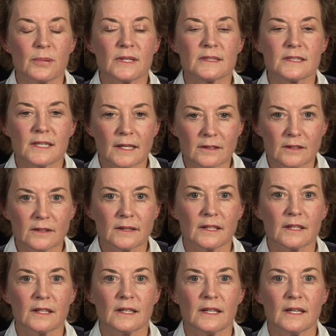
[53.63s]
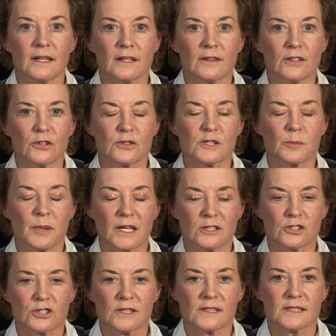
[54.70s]
particularly in those
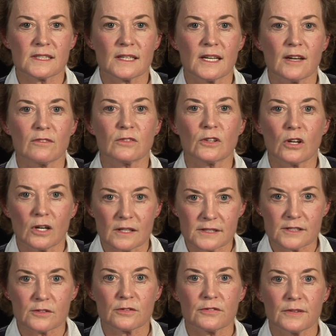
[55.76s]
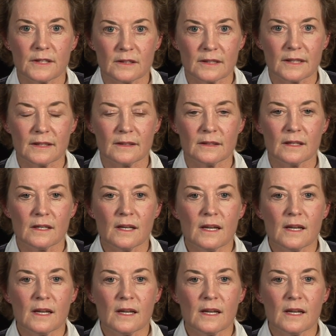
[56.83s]
patients that have loss of feeling